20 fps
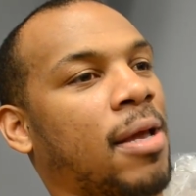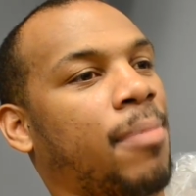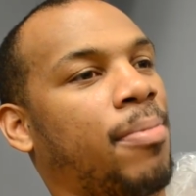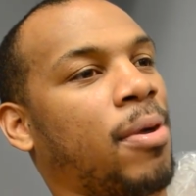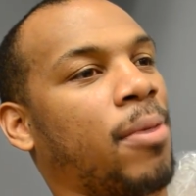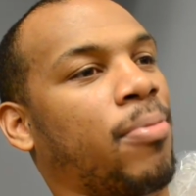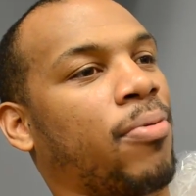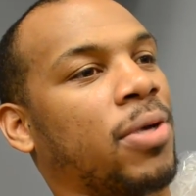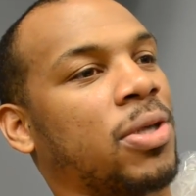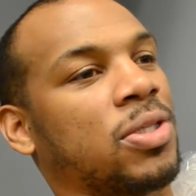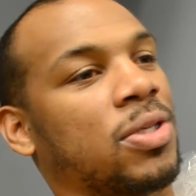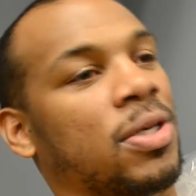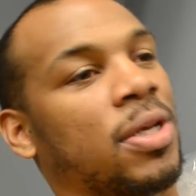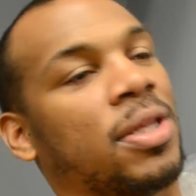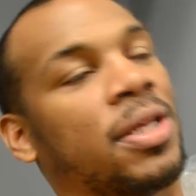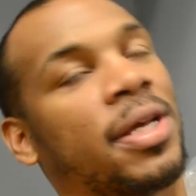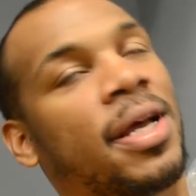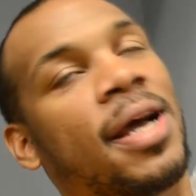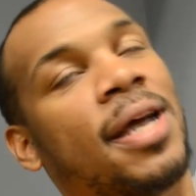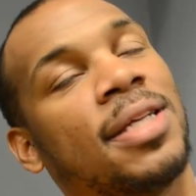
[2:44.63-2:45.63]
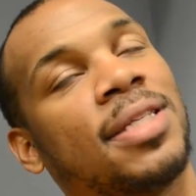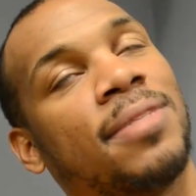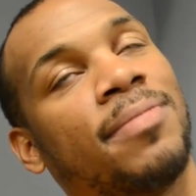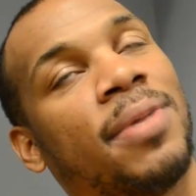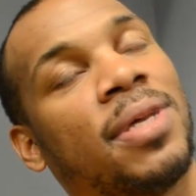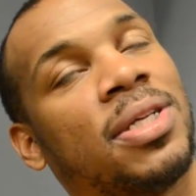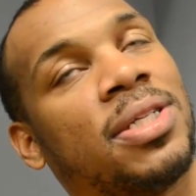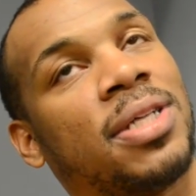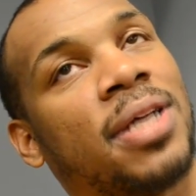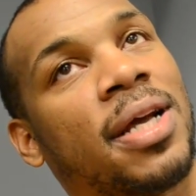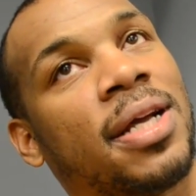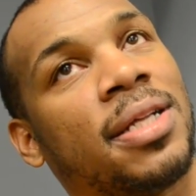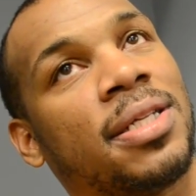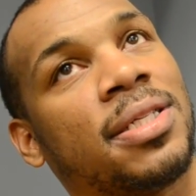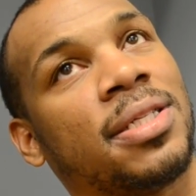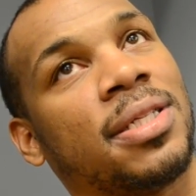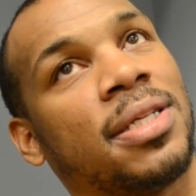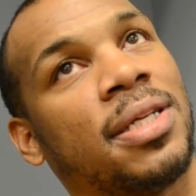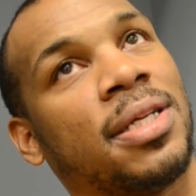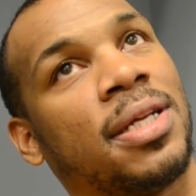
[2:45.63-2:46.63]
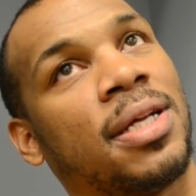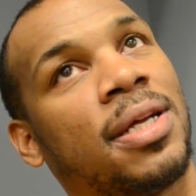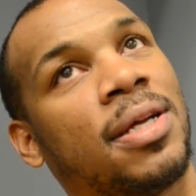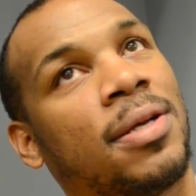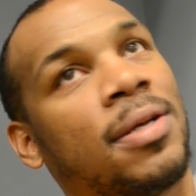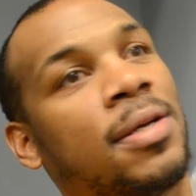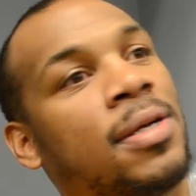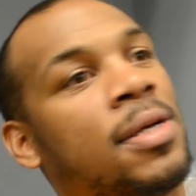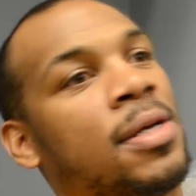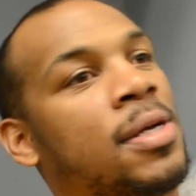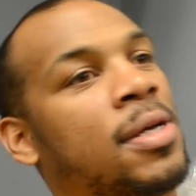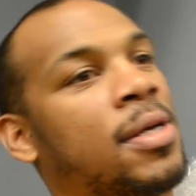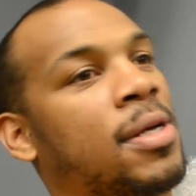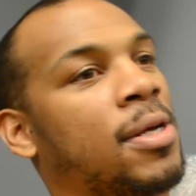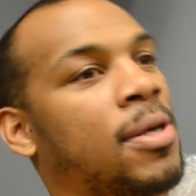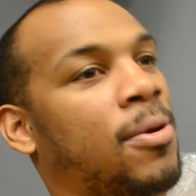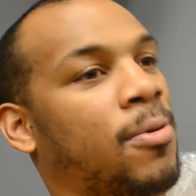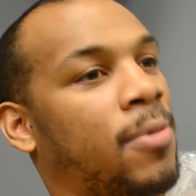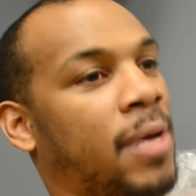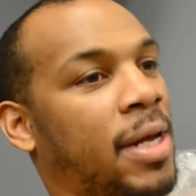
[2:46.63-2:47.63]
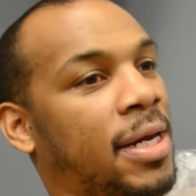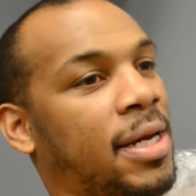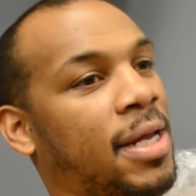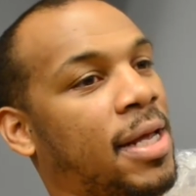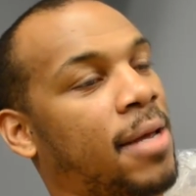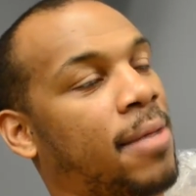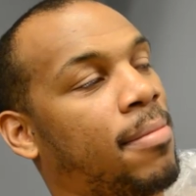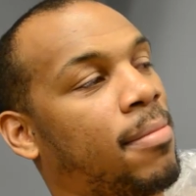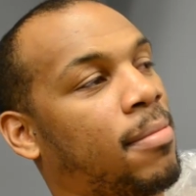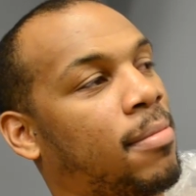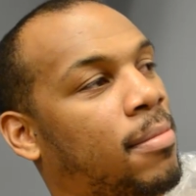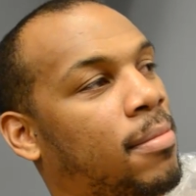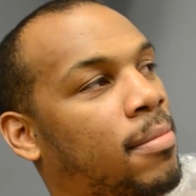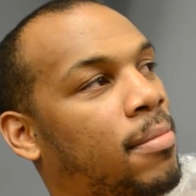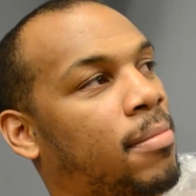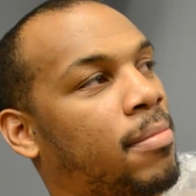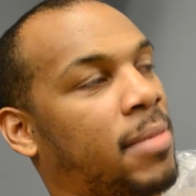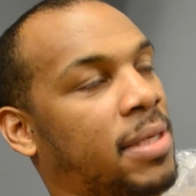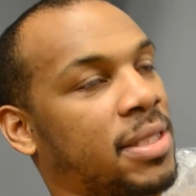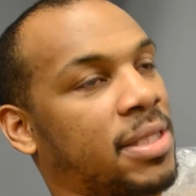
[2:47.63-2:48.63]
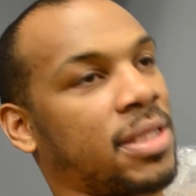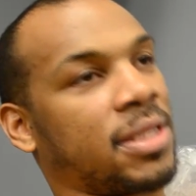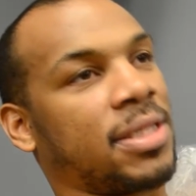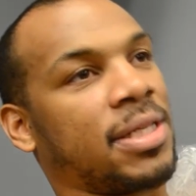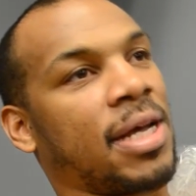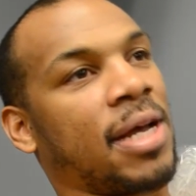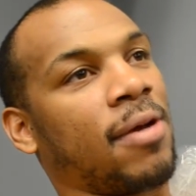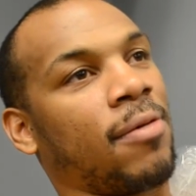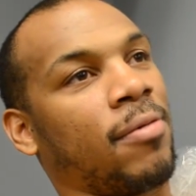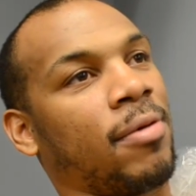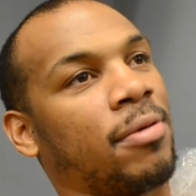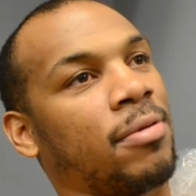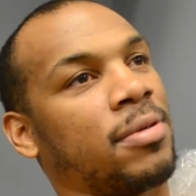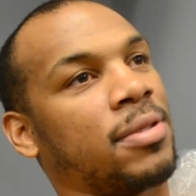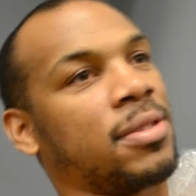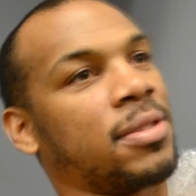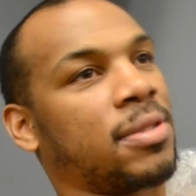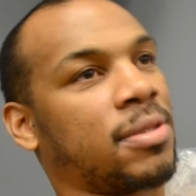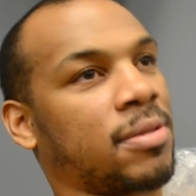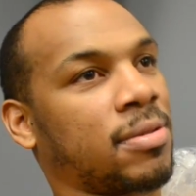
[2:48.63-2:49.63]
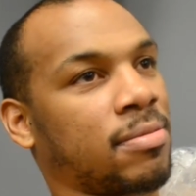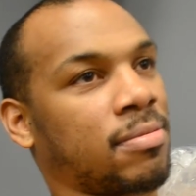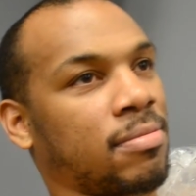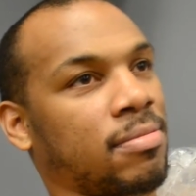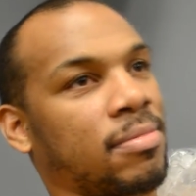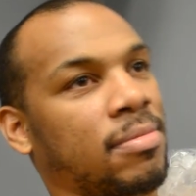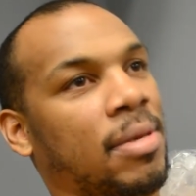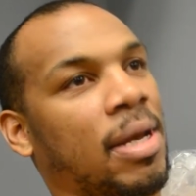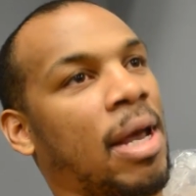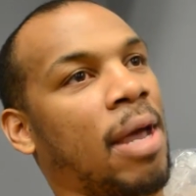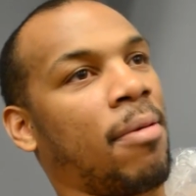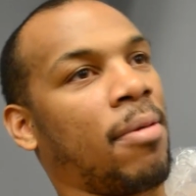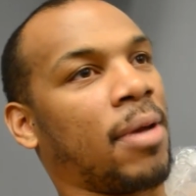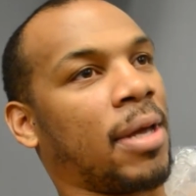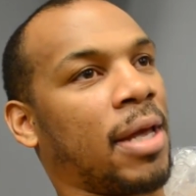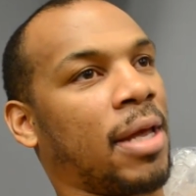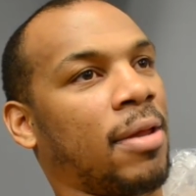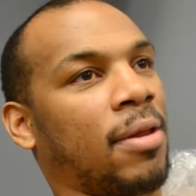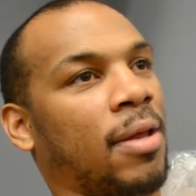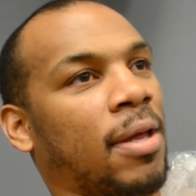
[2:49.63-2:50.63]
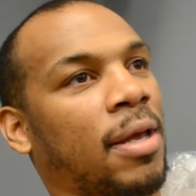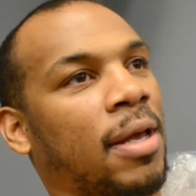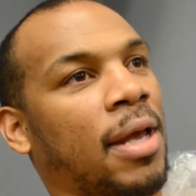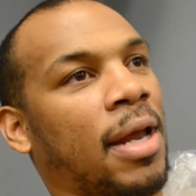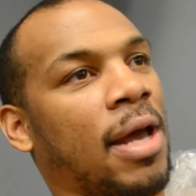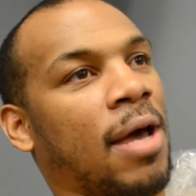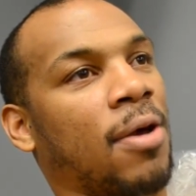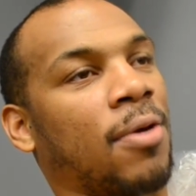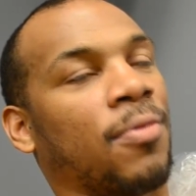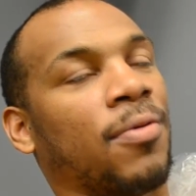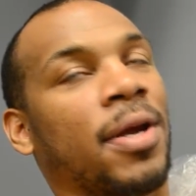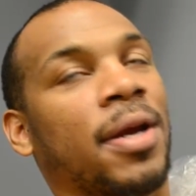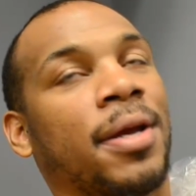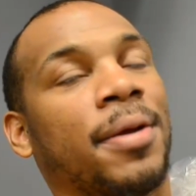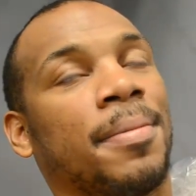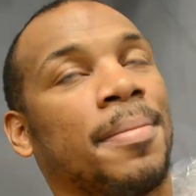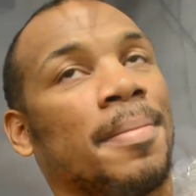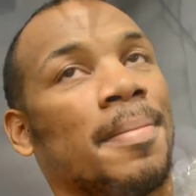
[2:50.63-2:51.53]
It put pressure on other guys to make shots. And, when they did miss the shot, we was able to get out and running.